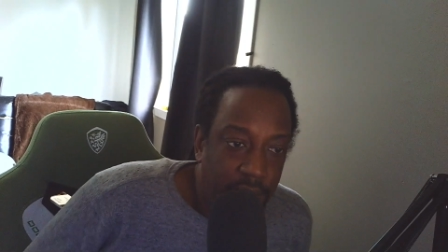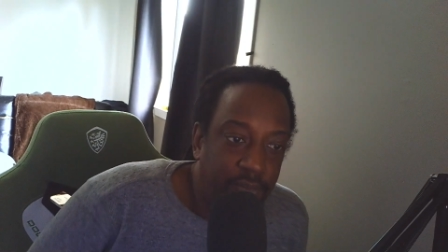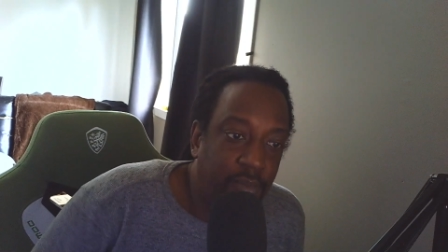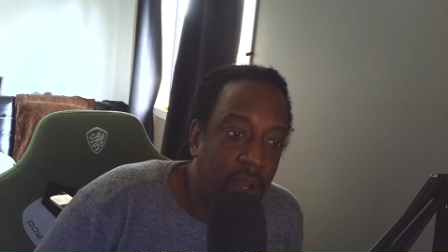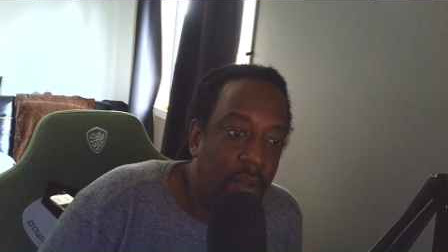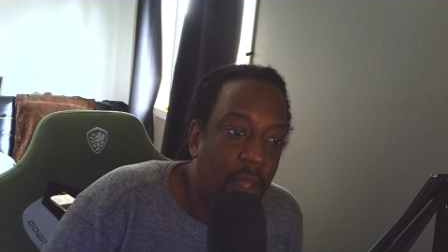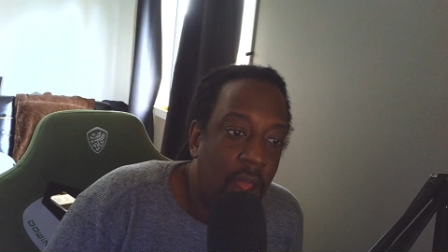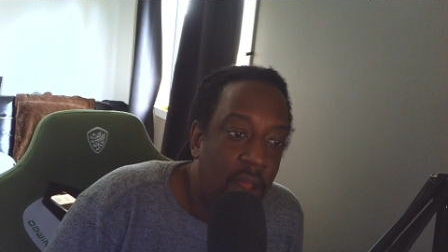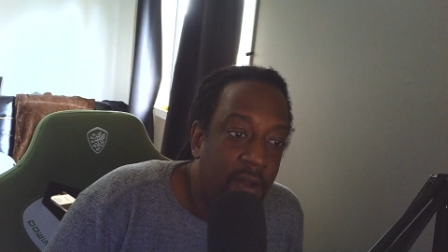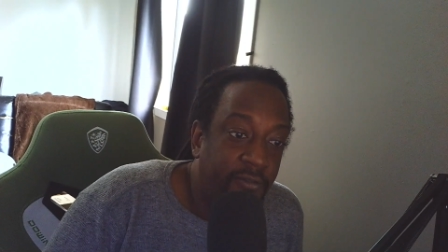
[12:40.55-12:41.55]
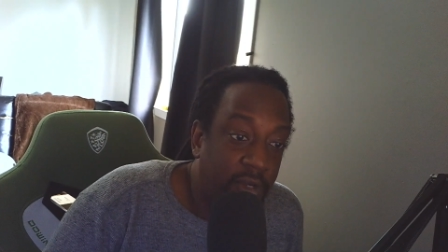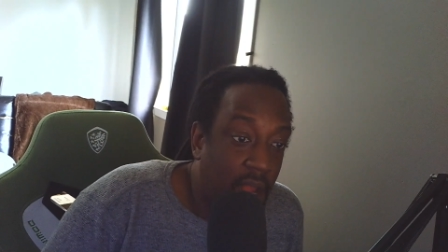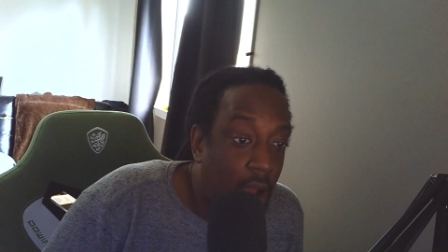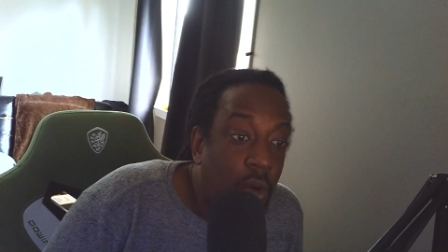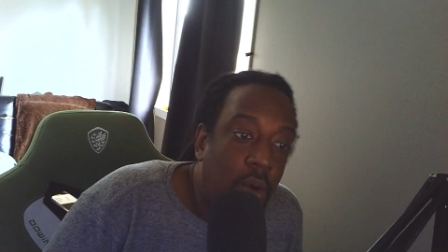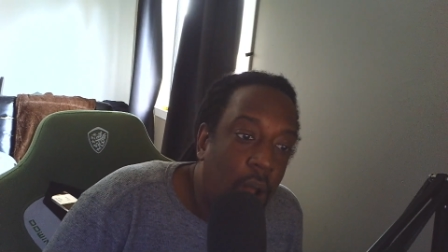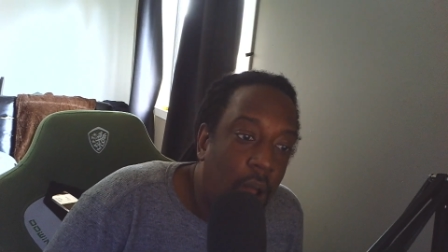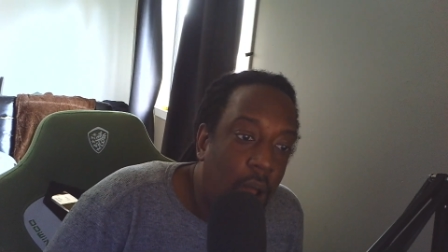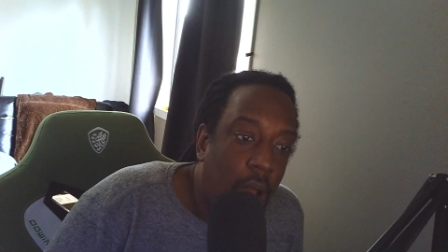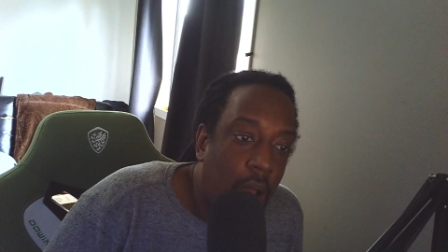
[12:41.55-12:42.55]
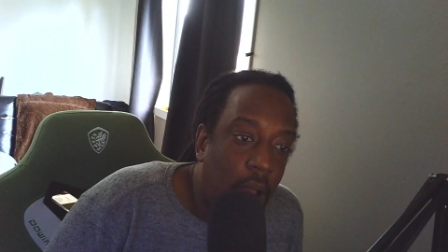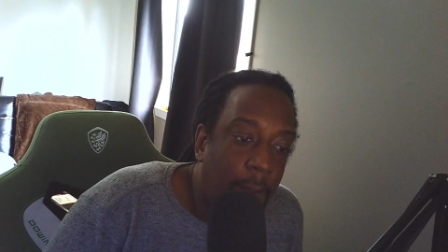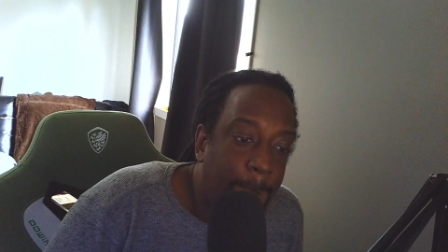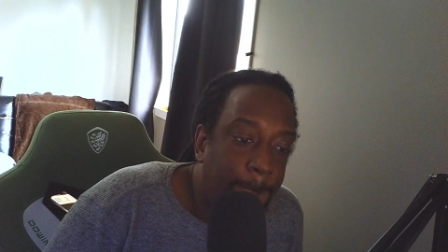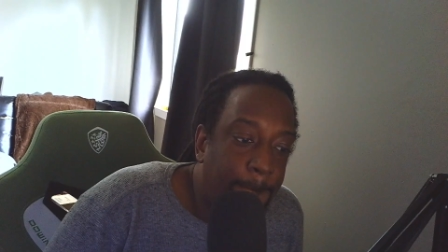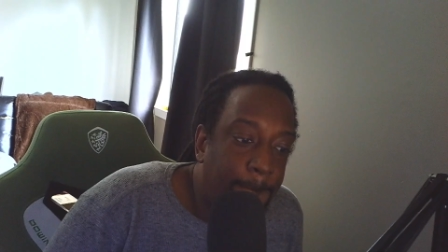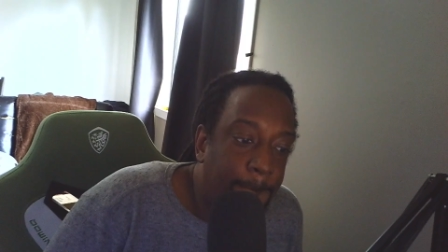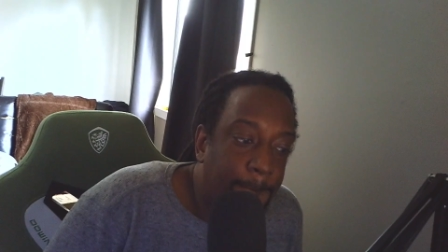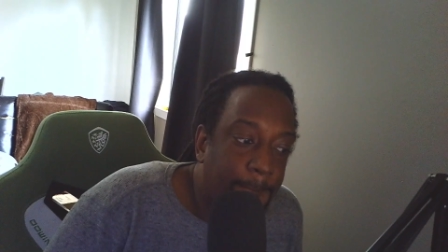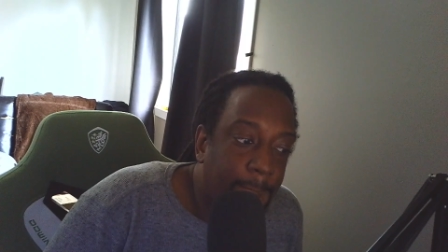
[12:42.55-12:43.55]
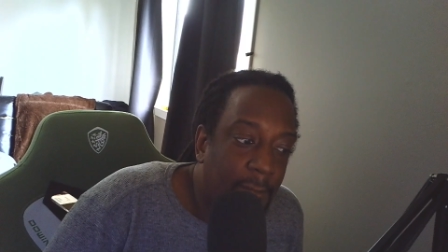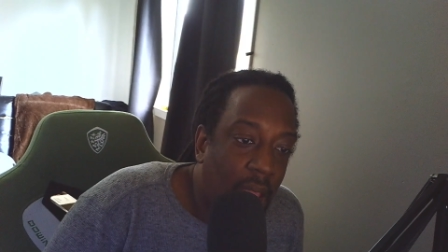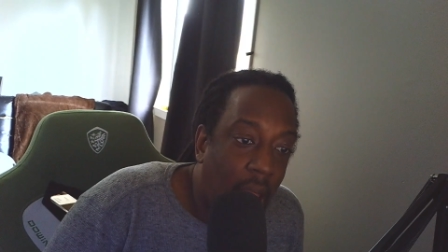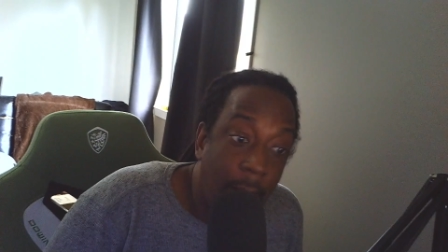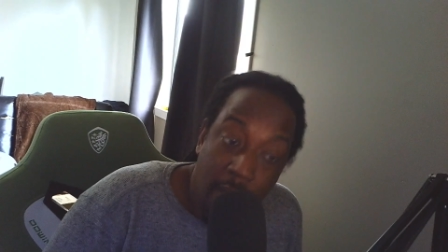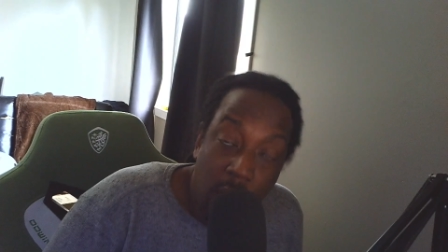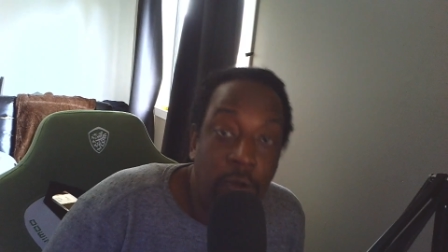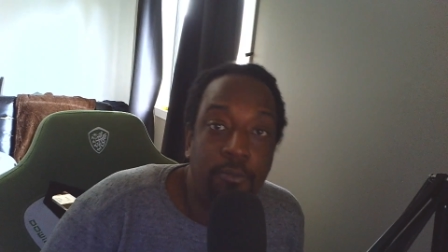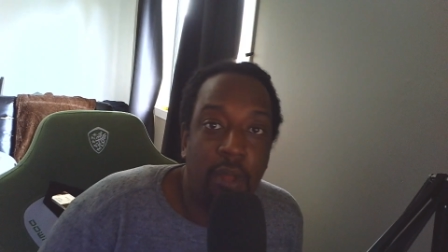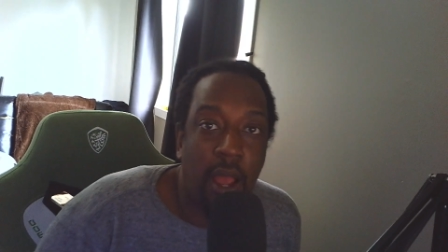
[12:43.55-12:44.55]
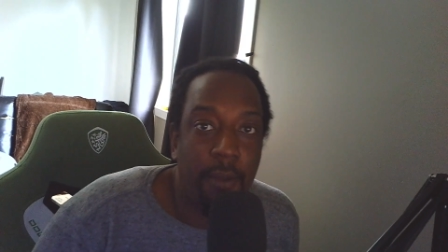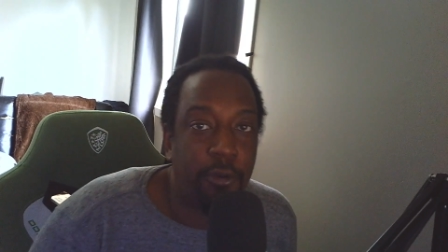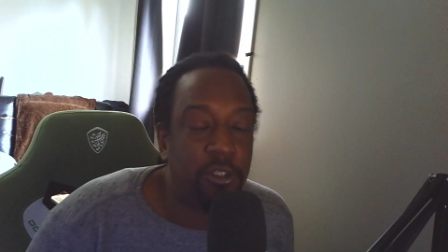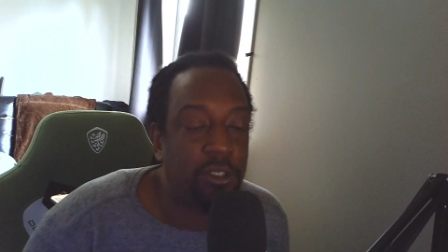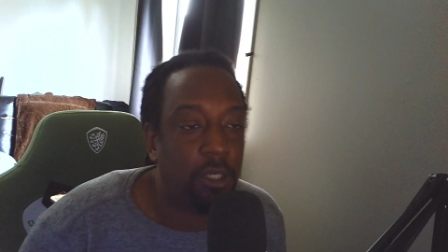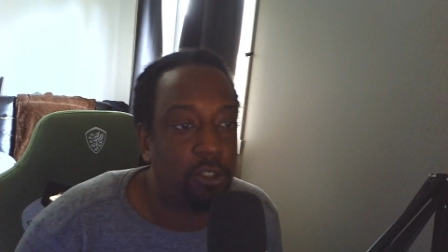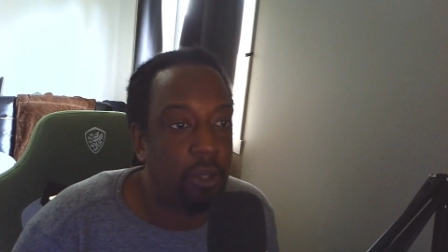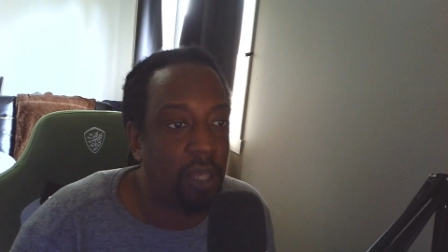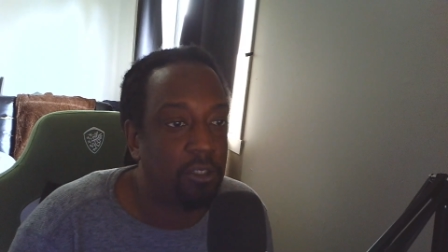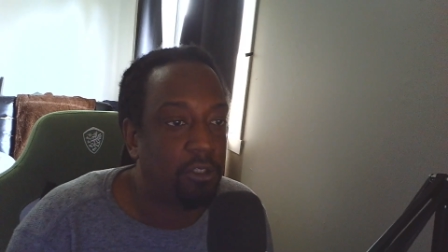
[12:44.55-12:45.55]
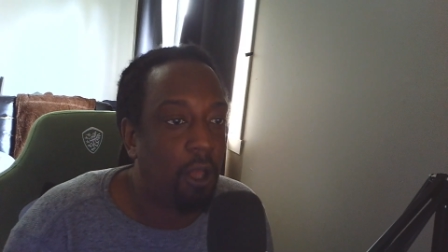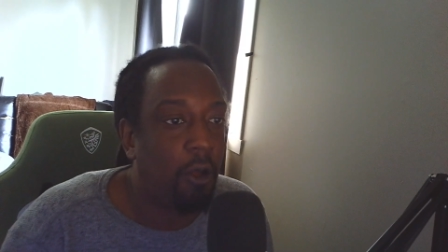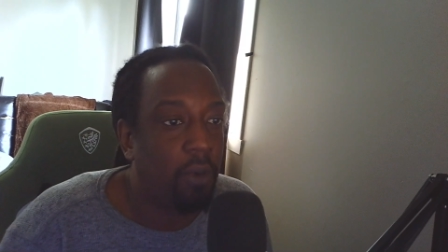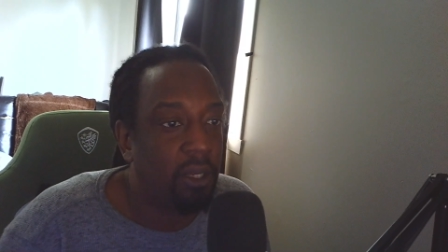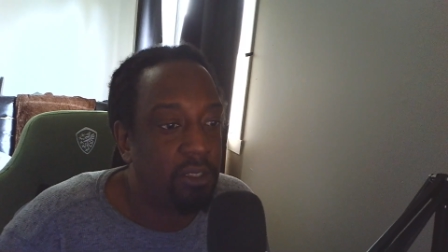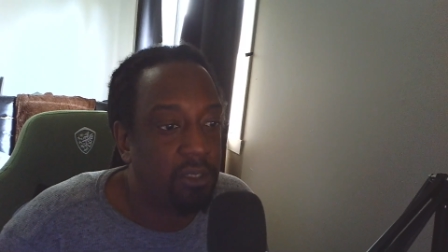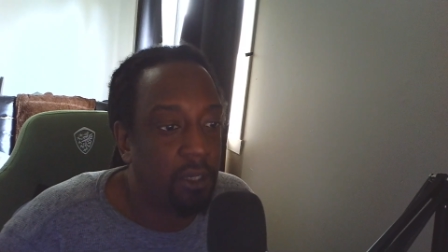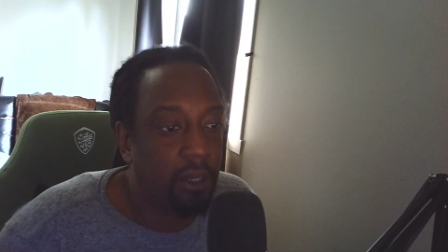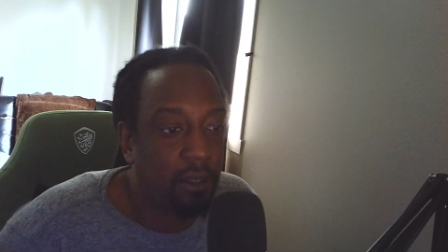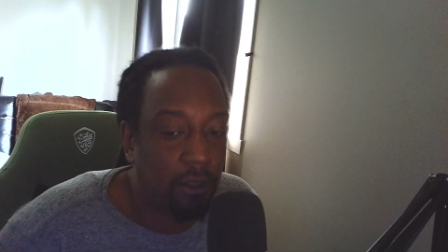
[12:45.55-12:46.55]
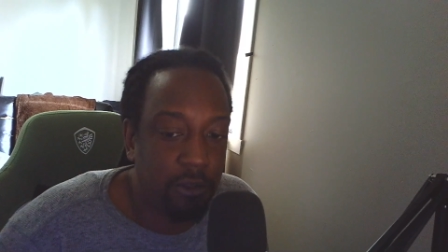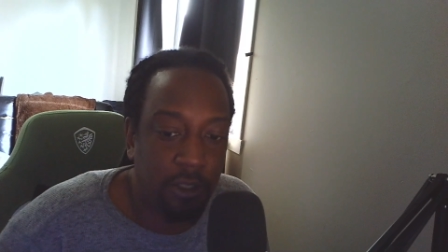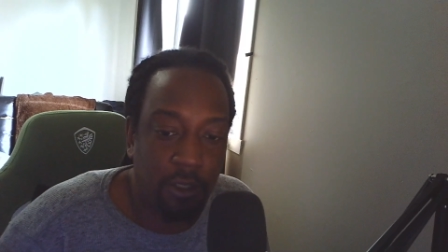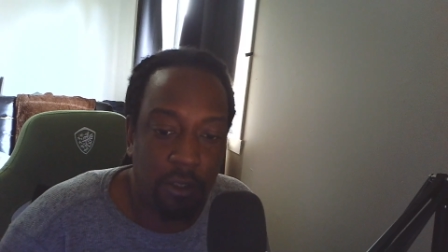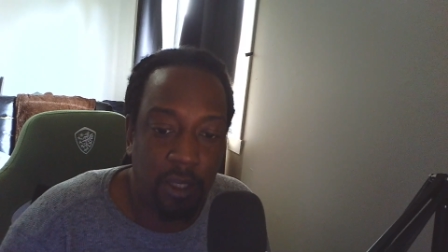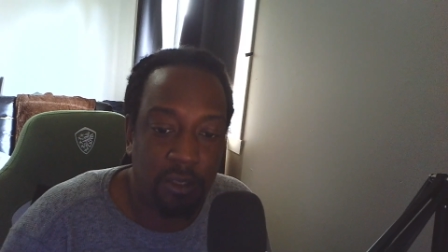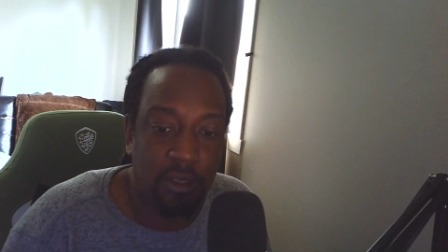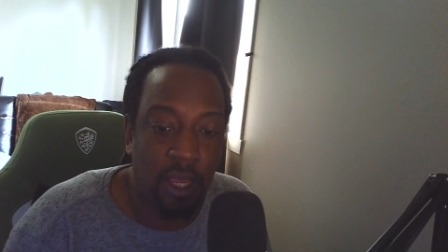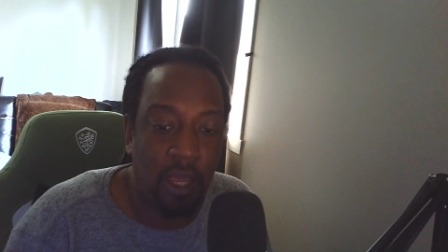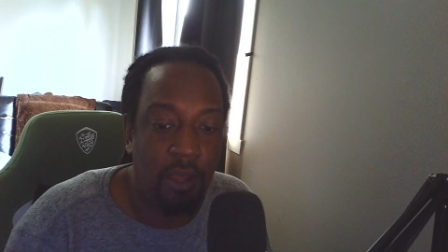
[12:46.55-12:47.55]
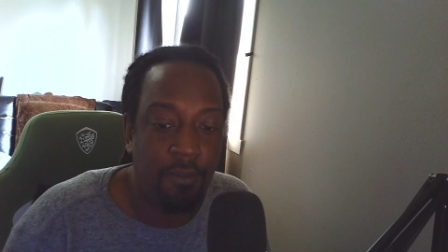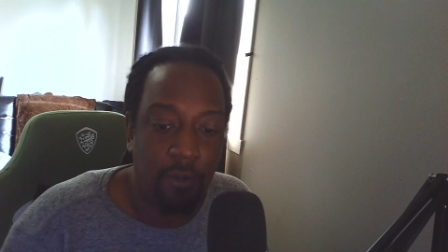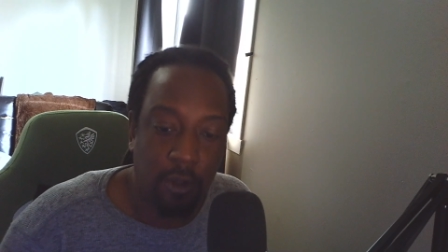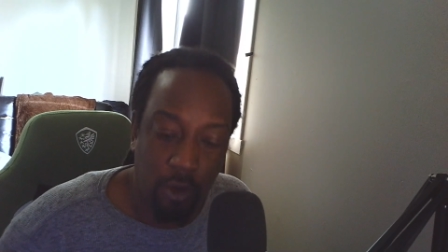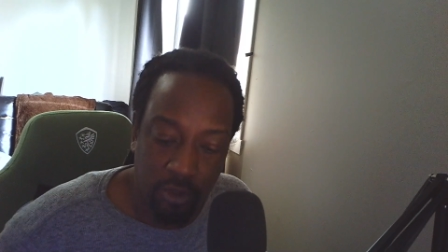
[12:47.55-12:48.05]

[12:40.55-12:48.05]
But for now, I'm out. I appreciate you guys as always, and until next game, go